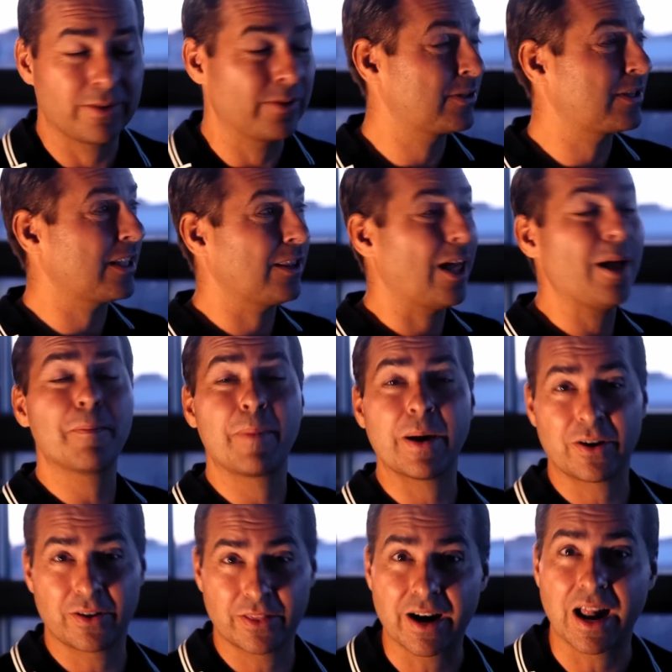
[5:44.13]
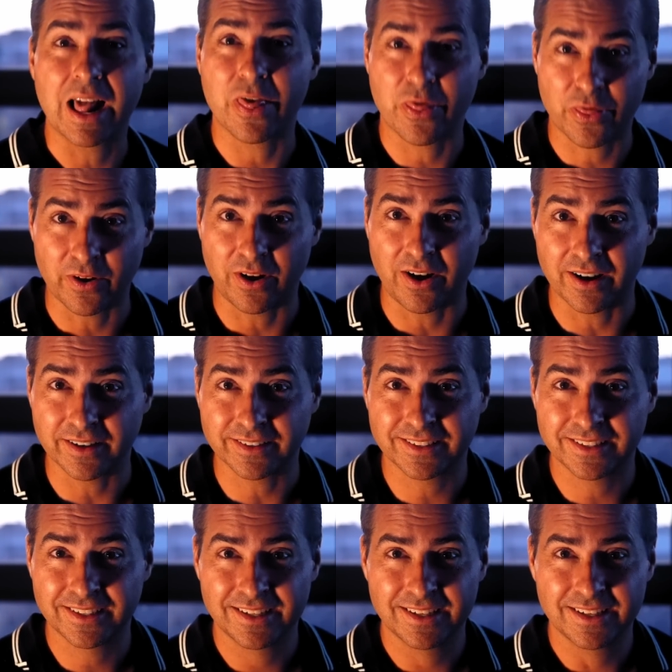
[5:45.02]
it's a lot better than I
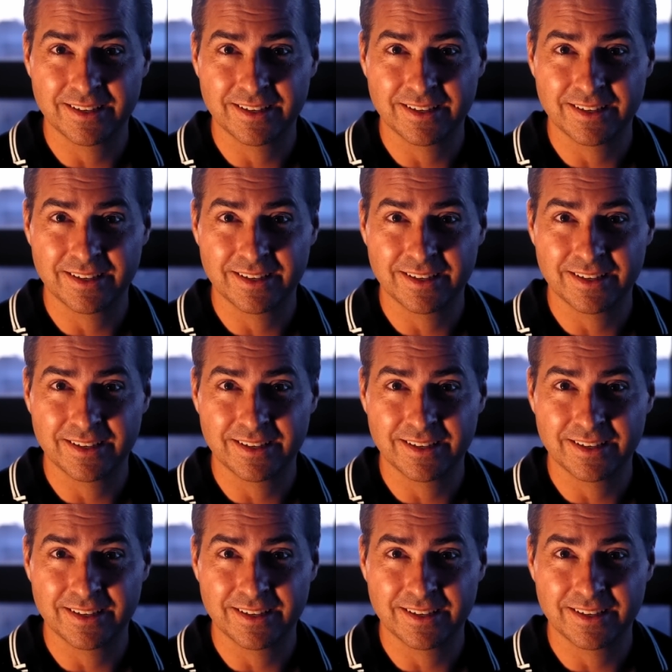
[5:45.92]
thought,